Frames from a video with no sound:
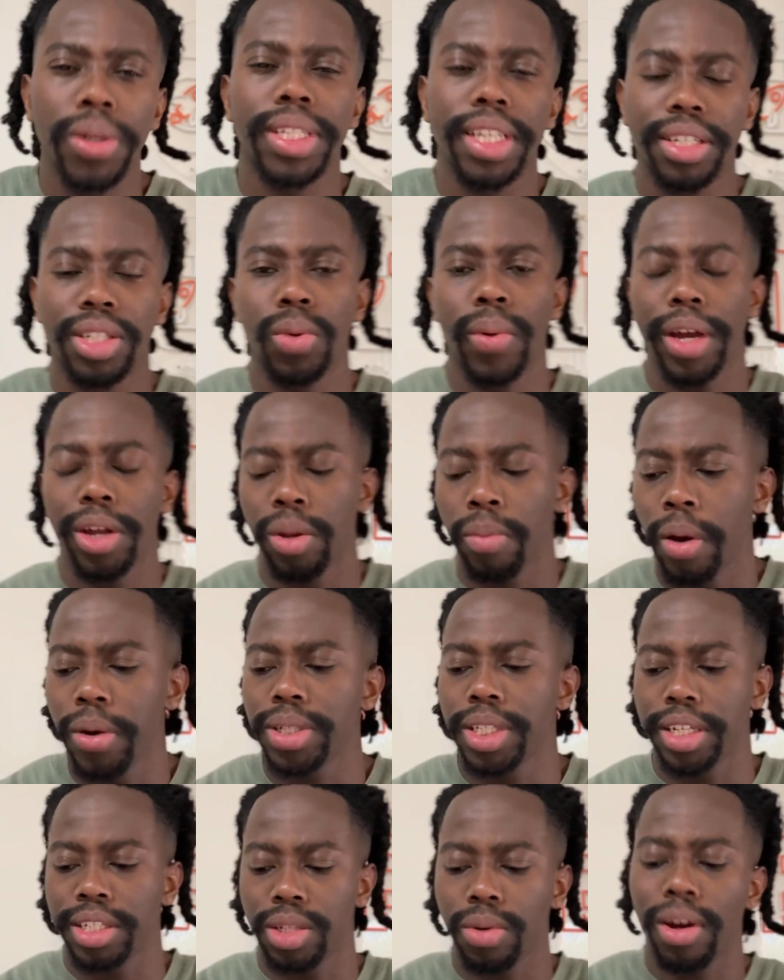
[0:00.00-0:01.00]
things is the way you do most
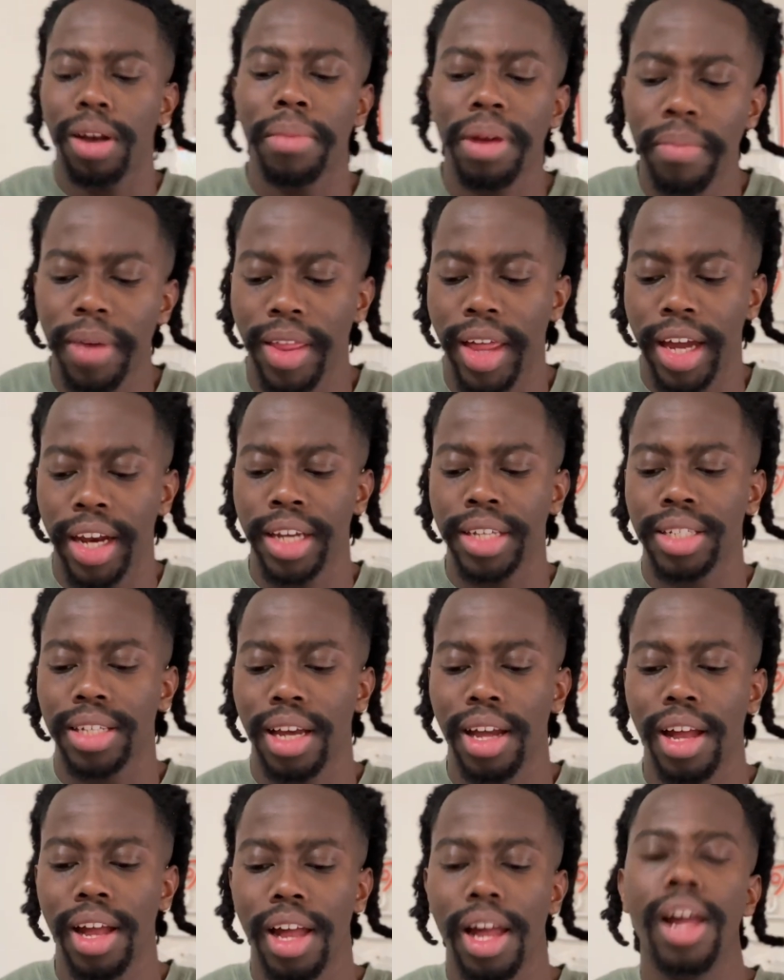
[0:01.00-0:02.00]
things. So what I mean by that is,
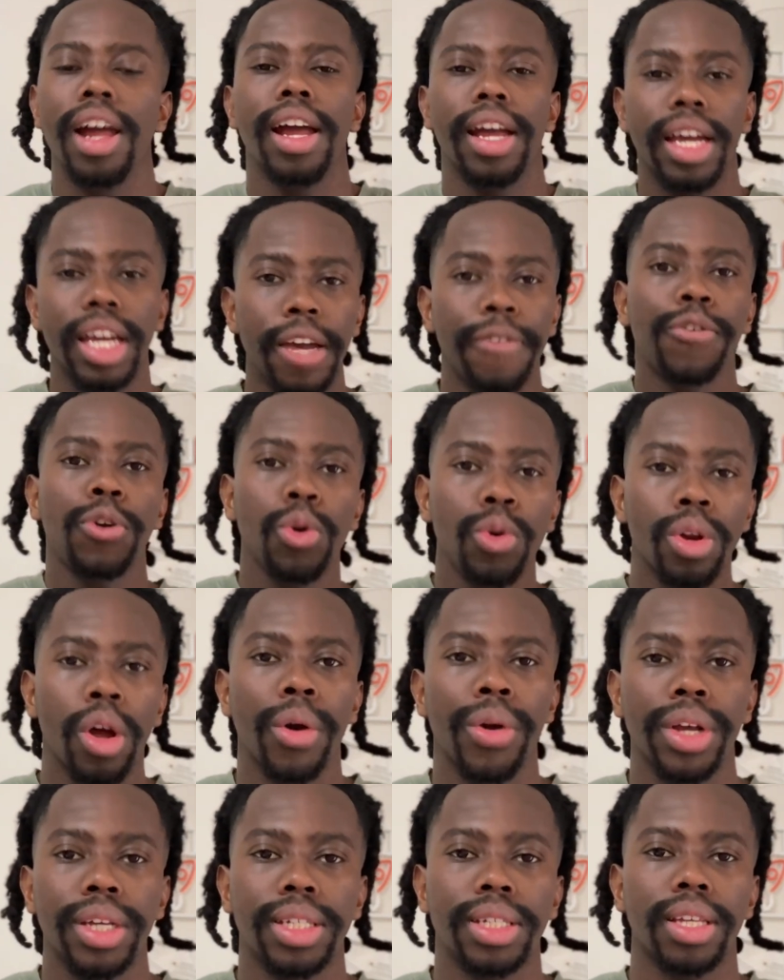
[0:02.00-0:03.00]
if you
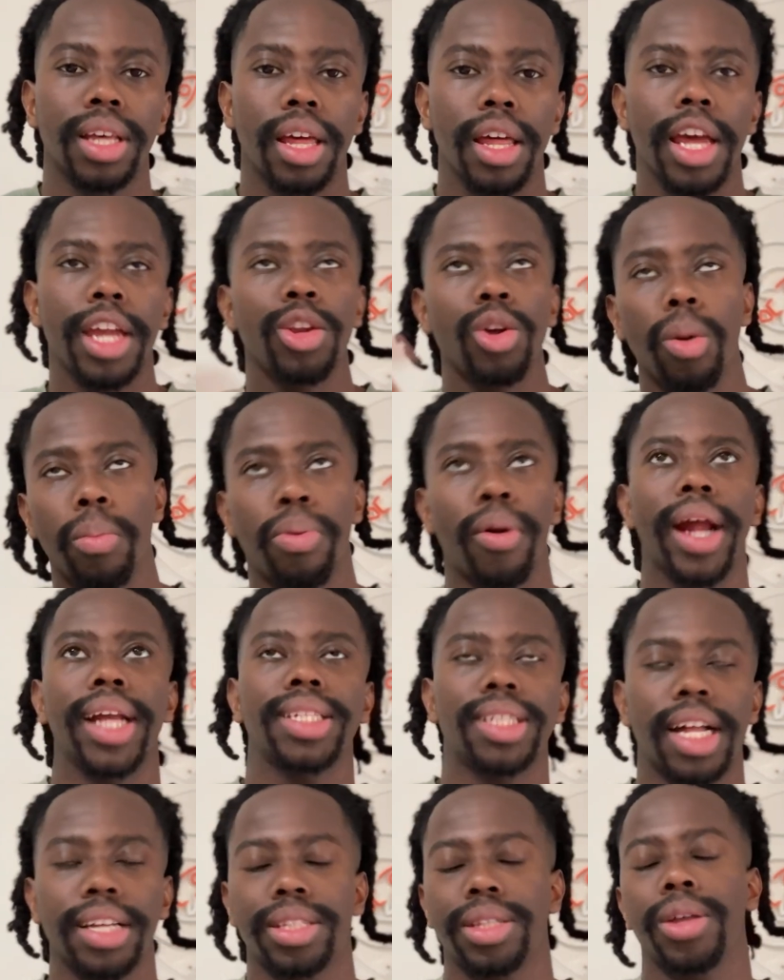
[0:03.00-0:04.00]
notice, and your brain
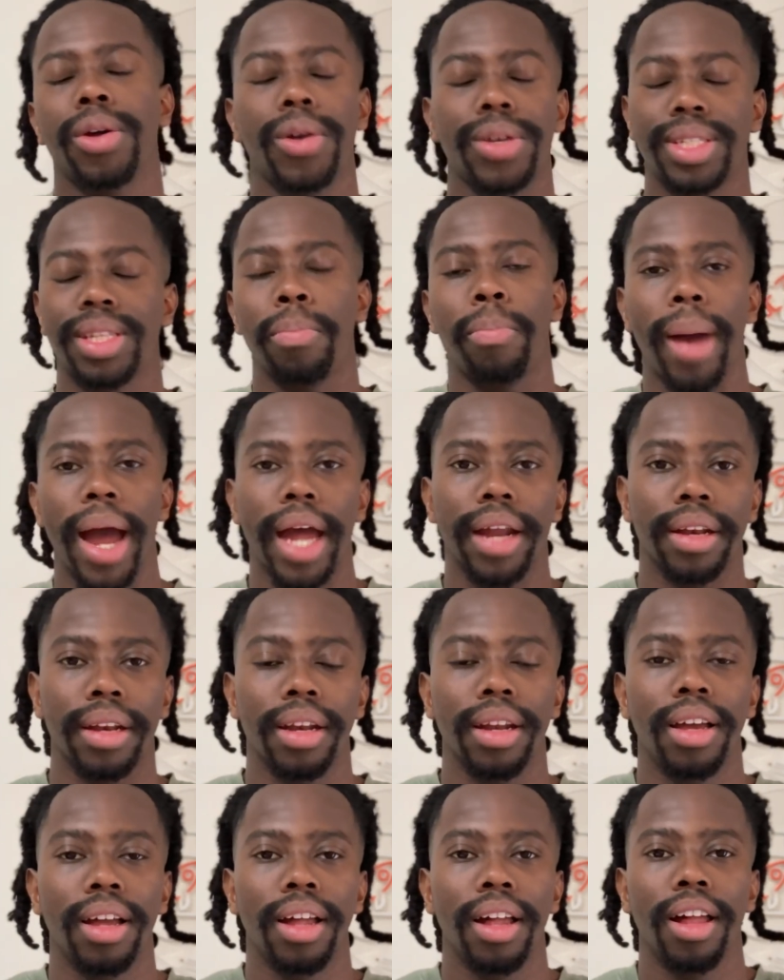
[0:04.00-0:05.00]
starts to notice the pattern
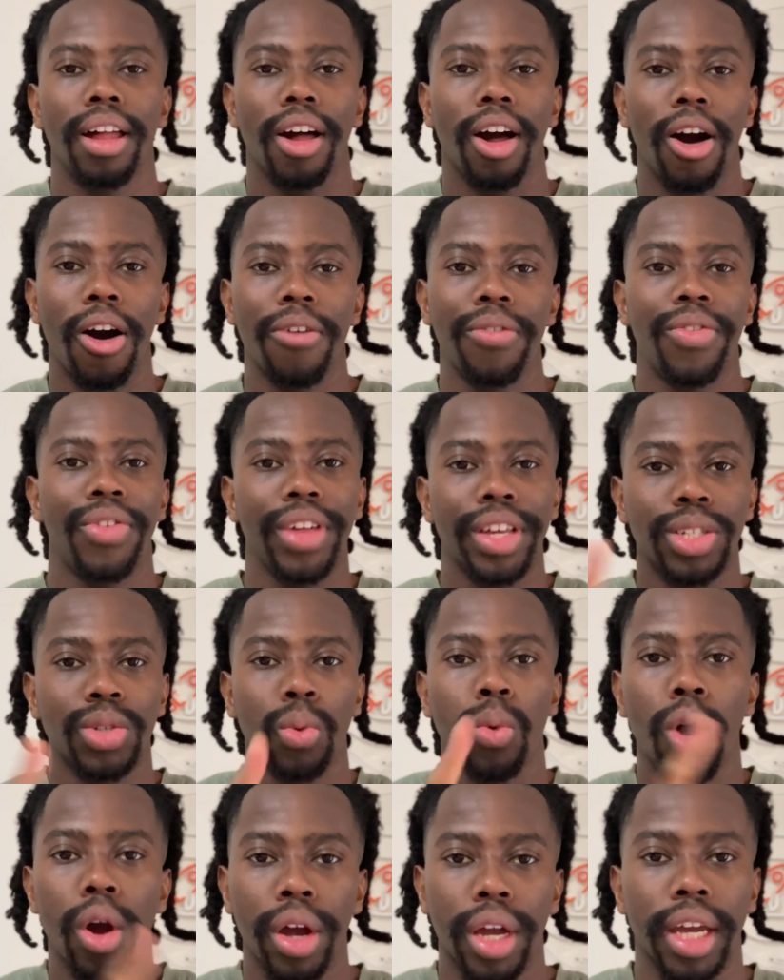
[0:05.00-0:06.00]
of this
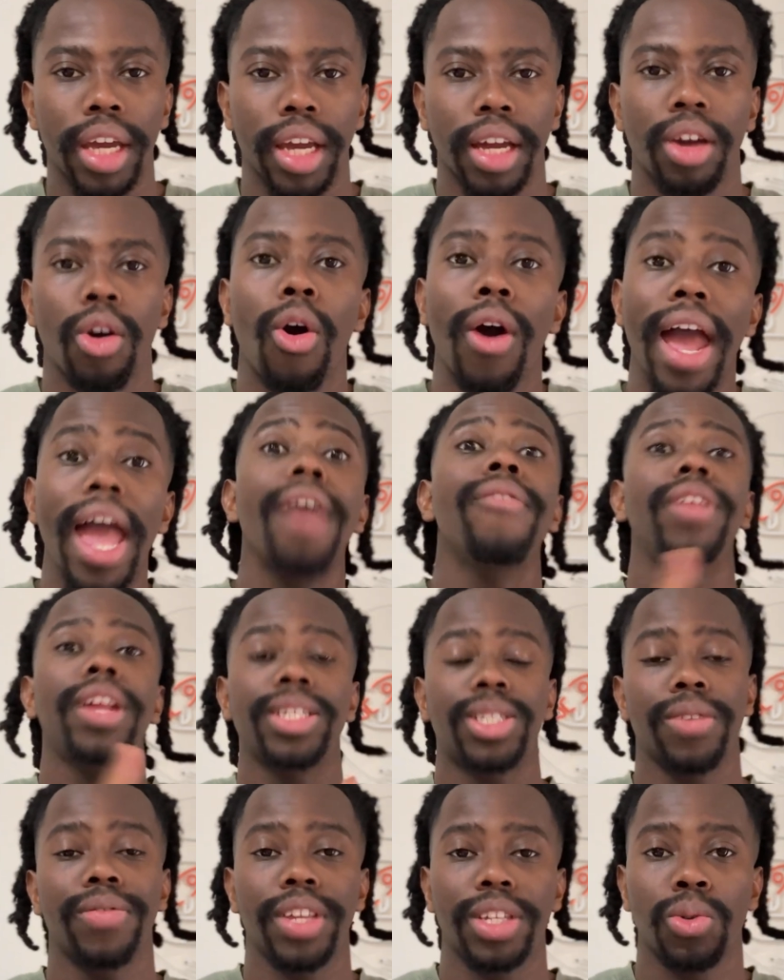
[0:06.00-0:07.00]
working, or evidence
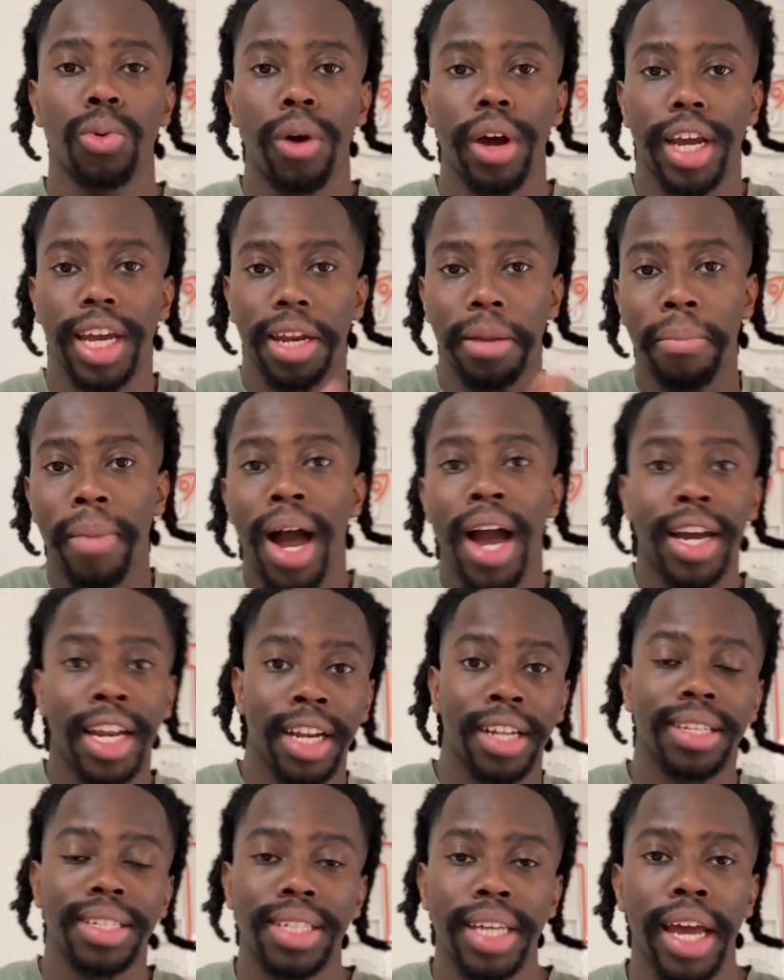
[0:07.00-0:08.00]
of this working in marketing
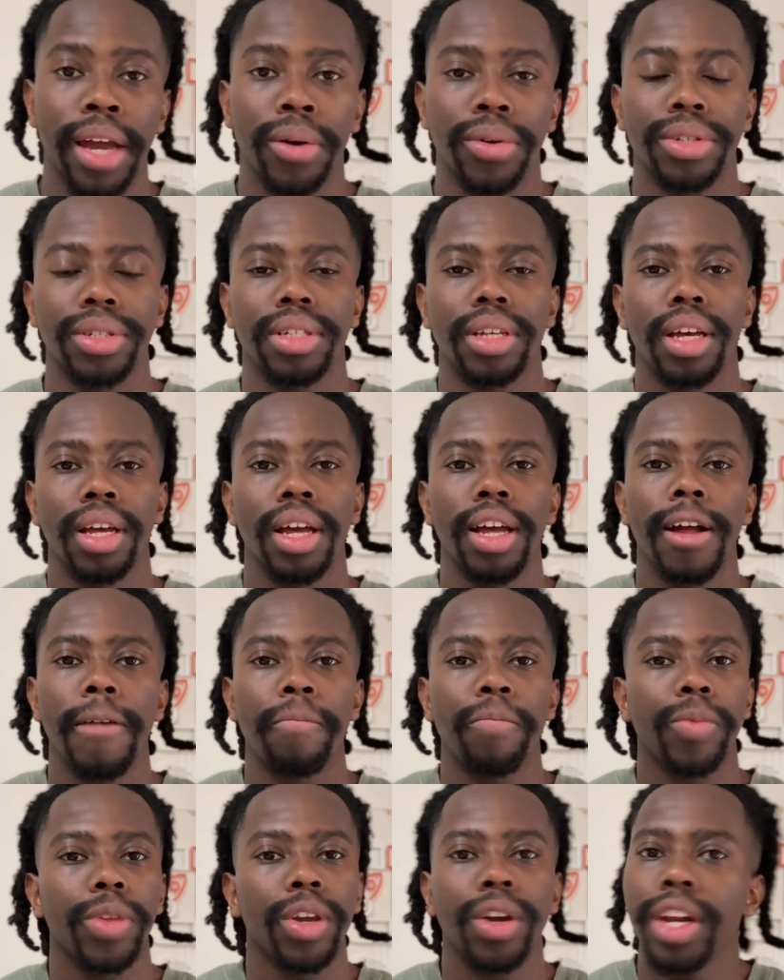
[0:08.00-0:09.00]
and sales,
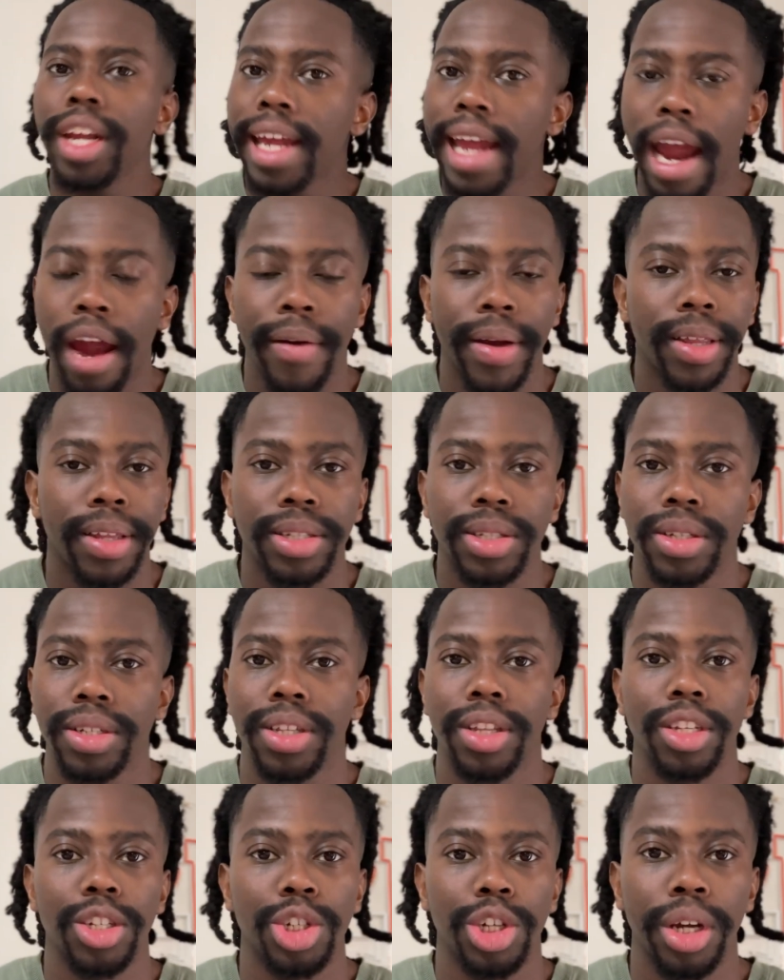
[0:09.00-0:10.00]
you're going to carry this into
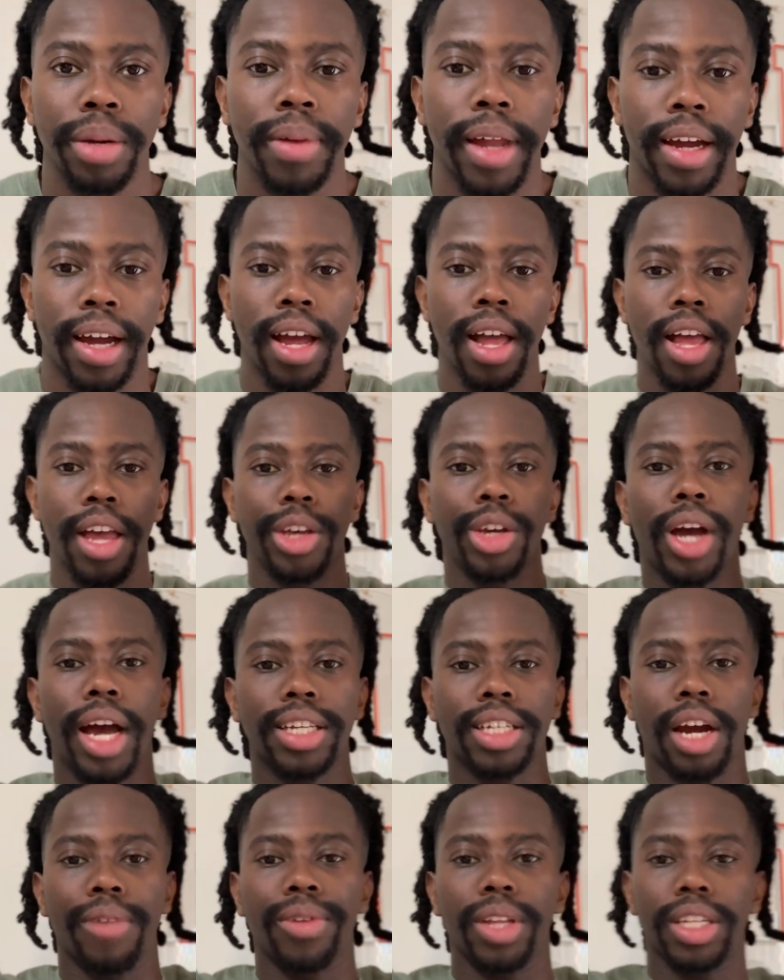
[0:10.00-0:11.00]
the gym. Like, you guys
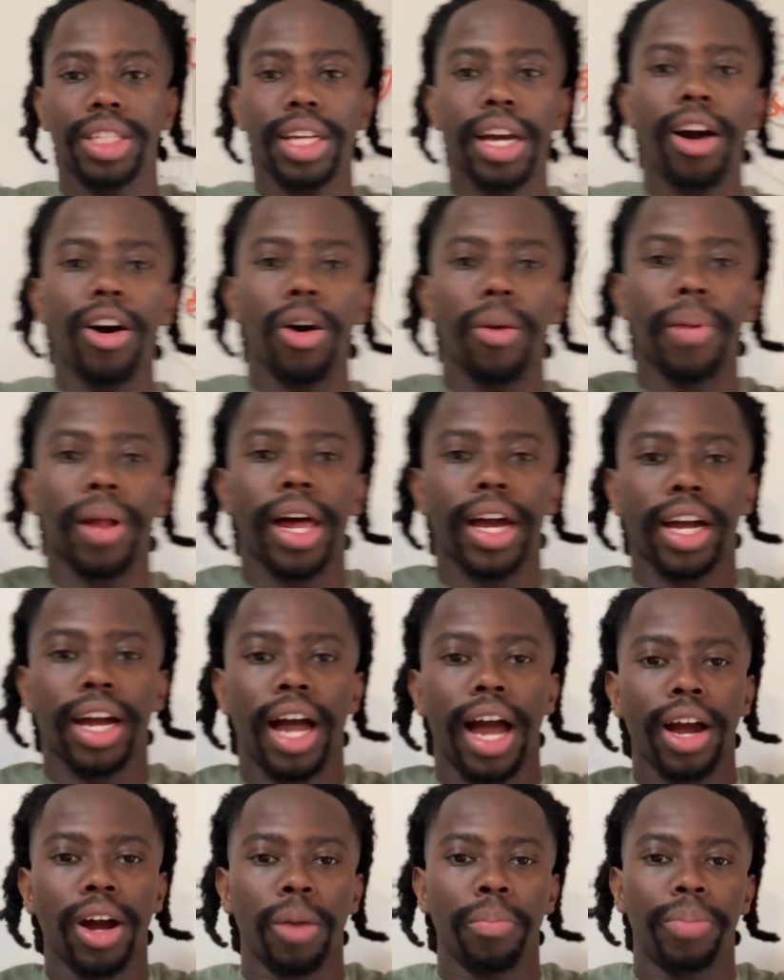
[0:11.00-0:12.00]
can't really tell, but like,
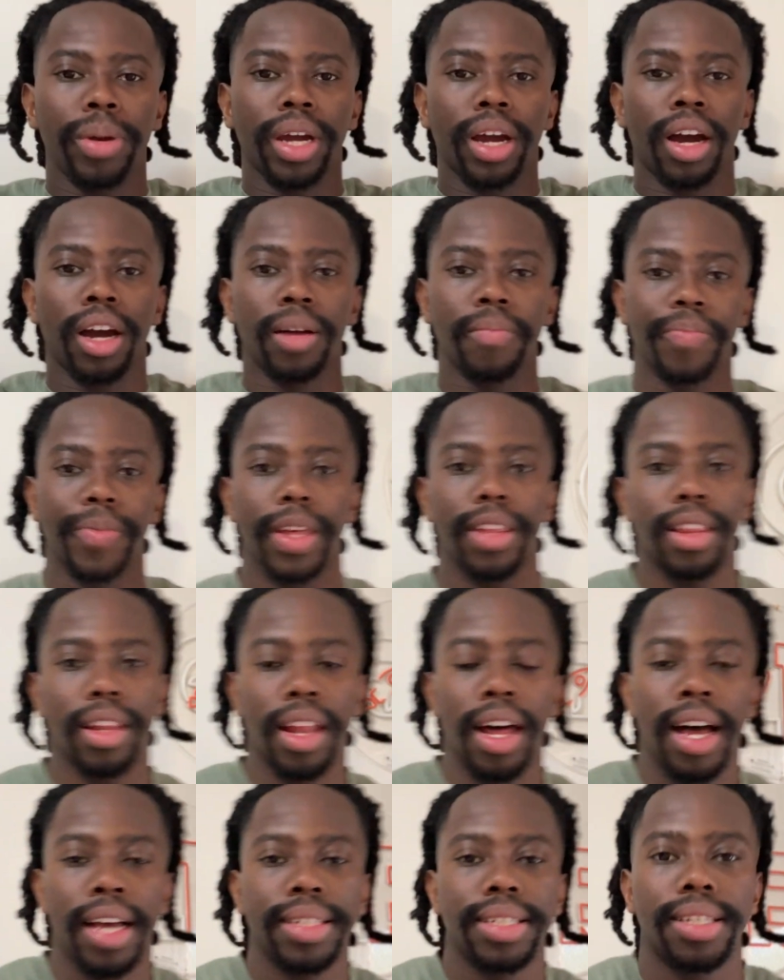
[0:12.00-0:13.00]
I got bigger in the
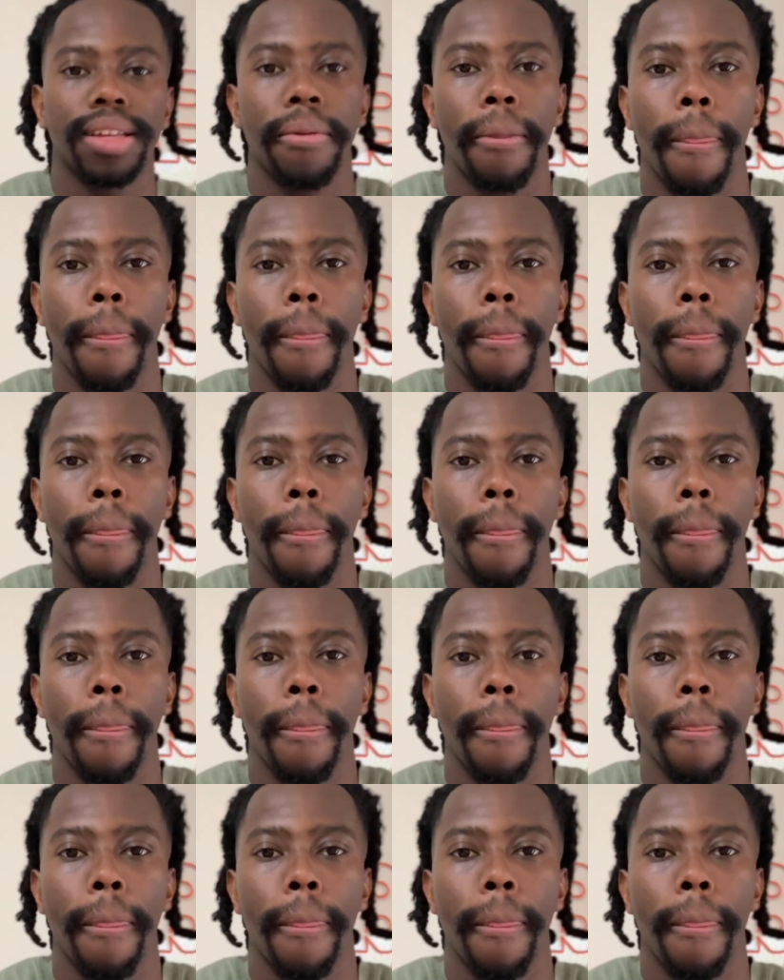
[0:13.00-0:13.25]
last